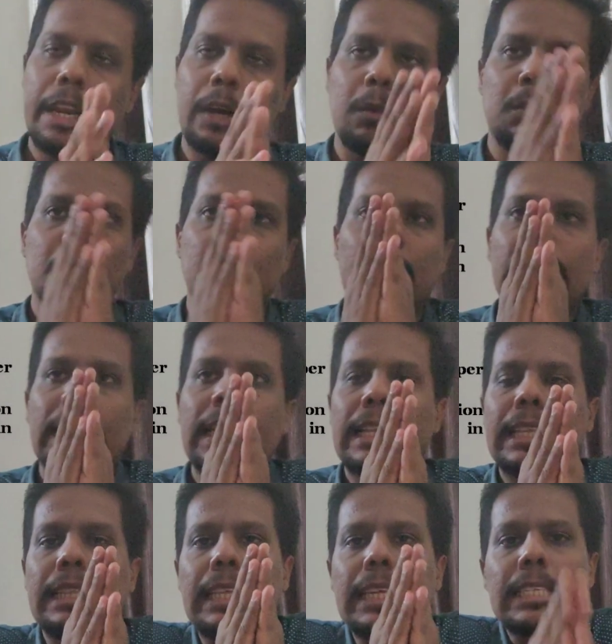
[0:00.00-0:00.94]
Now,
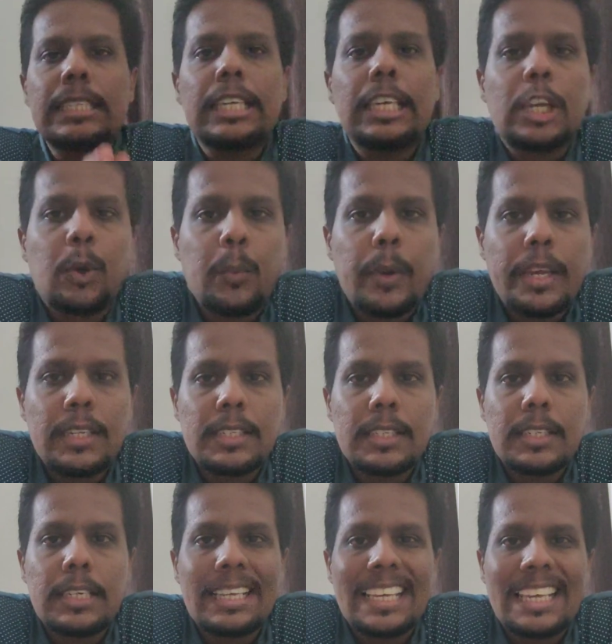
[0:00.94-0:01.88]
this
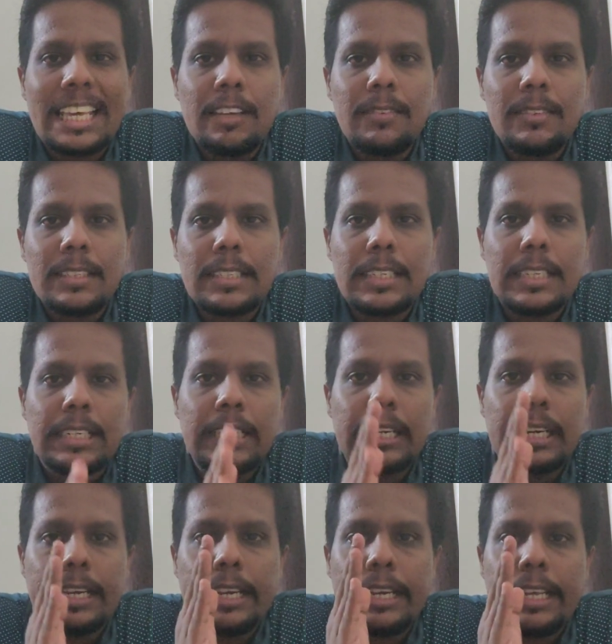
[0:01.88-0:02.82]
equation gives
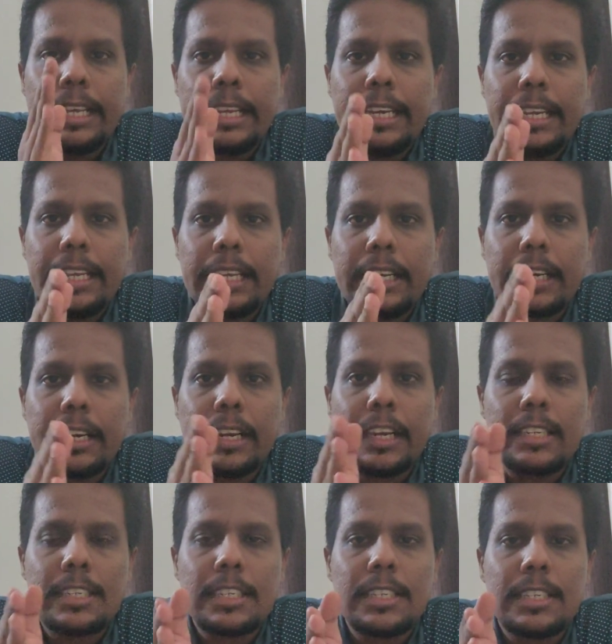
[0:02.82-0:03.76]
a linear
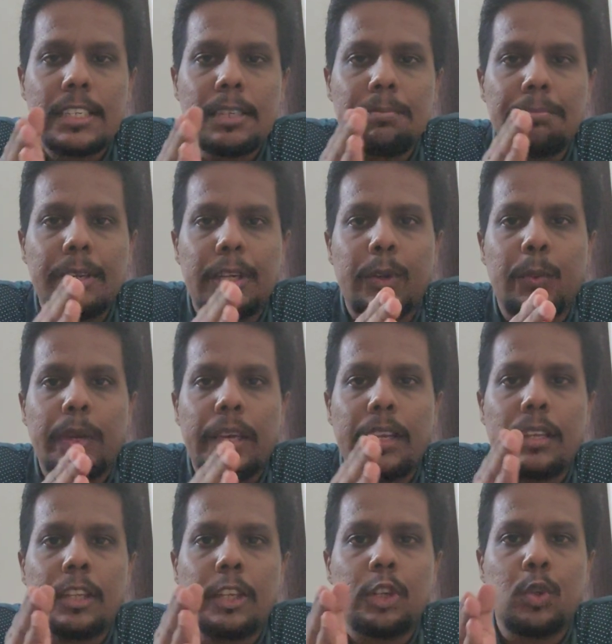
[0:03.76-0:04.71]
relationship
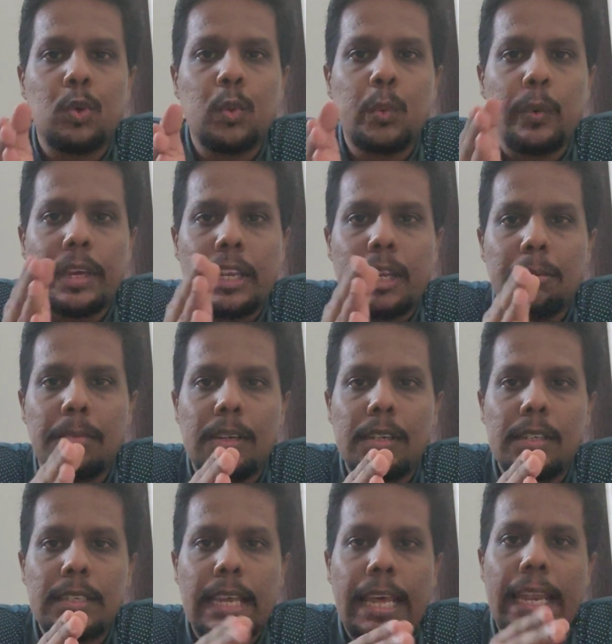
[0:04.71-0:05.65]
between the two
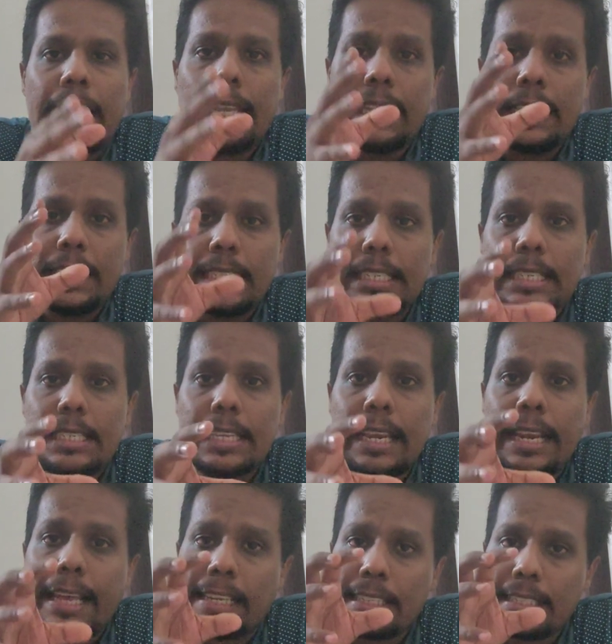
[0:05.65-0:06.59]
variables, and this is
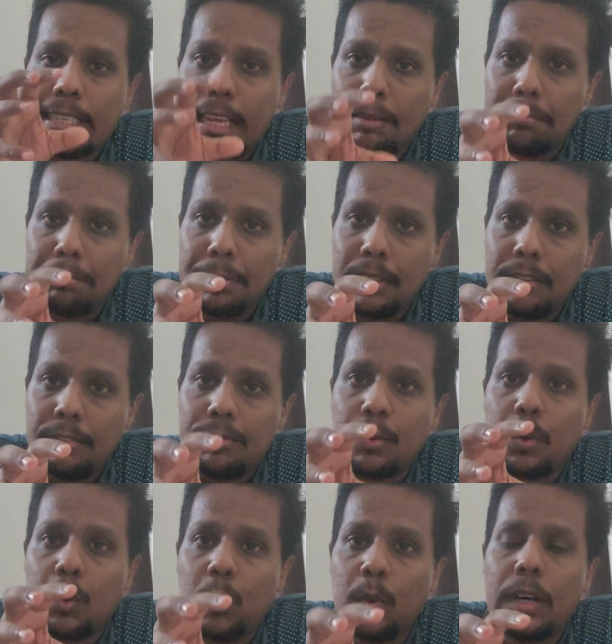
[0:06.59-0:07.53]
an example
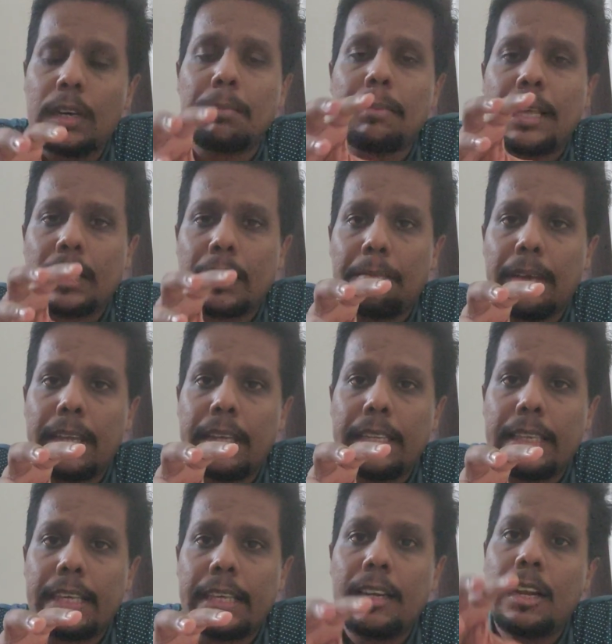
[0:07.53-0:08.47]
for a
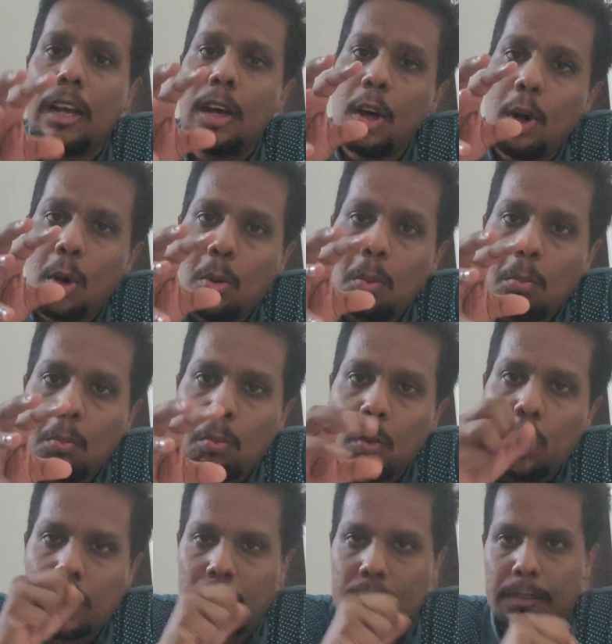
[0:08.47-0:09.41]
mathematical
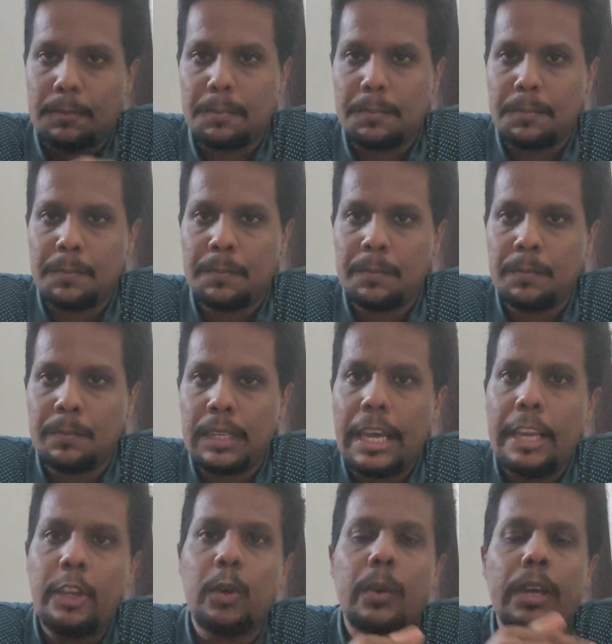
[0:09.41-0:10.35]
model,
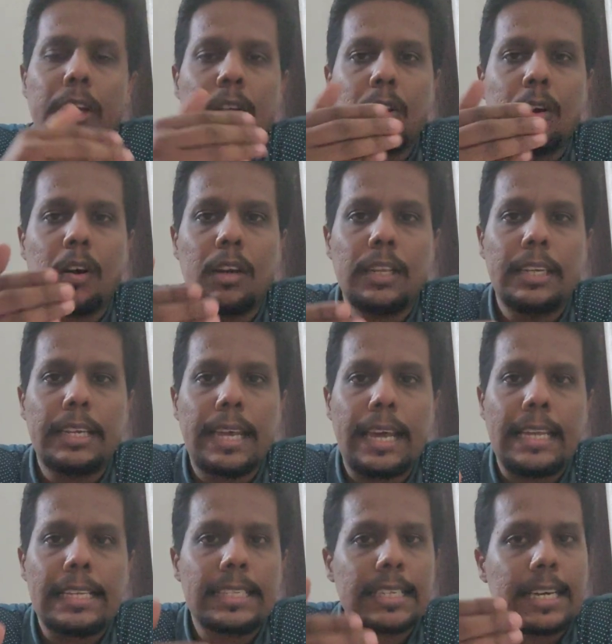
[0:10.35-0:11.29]
and you can call it
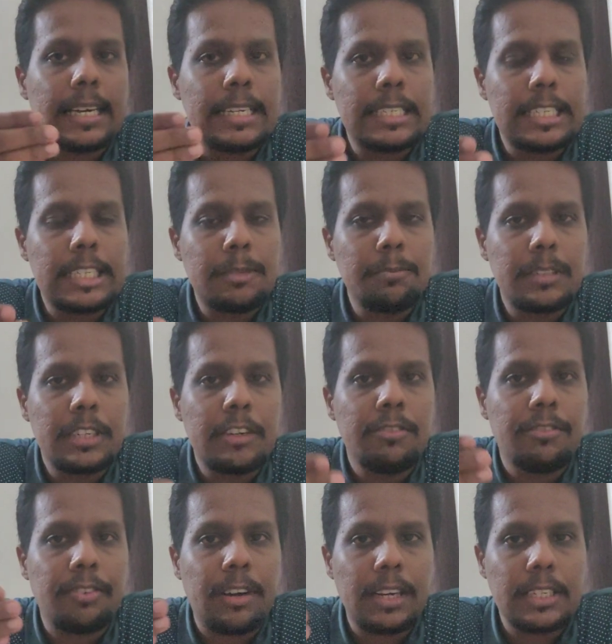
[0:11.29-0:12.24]
as
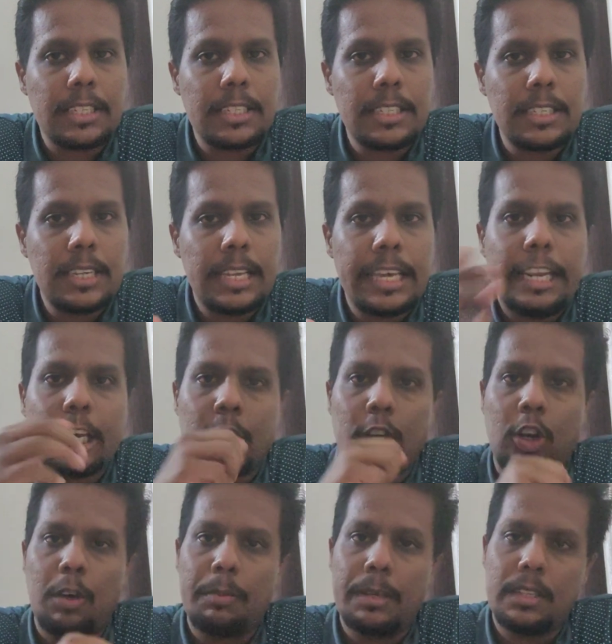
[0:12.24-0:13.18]
consumption function in
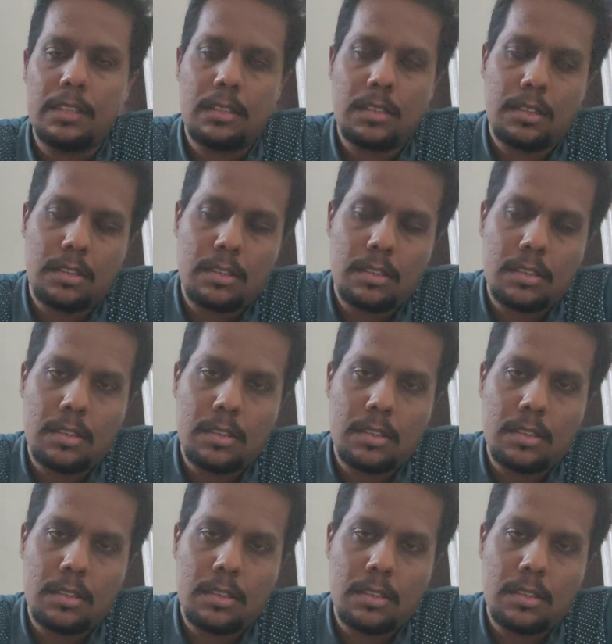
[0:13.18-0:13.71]
economics.